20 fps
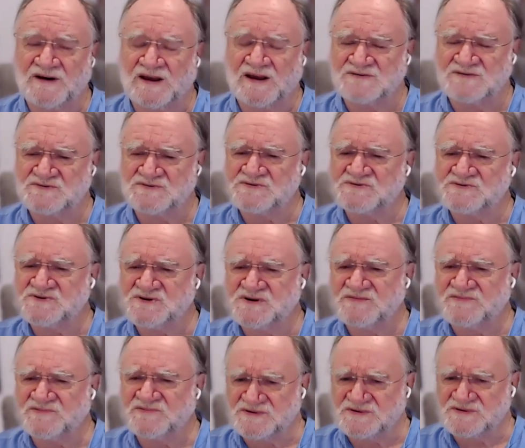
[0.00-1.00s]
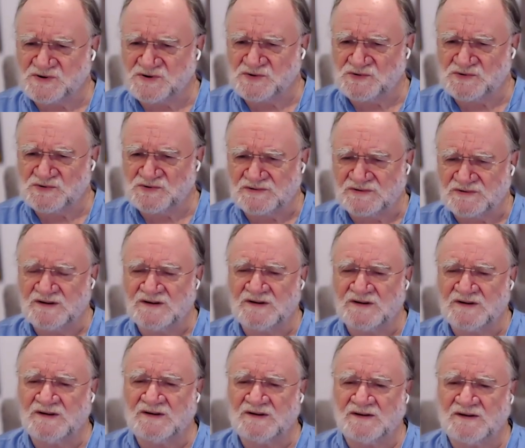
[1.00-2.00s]
Arunachala Shiva, it's
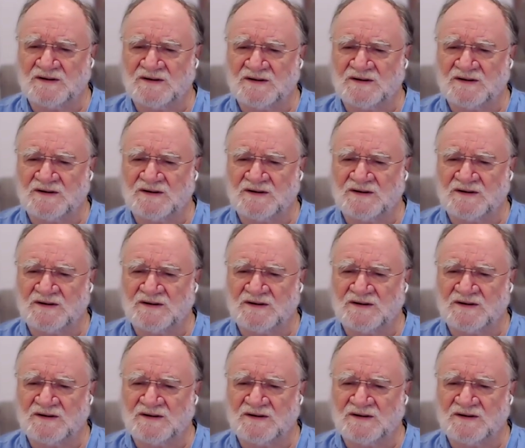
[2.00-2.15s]
called.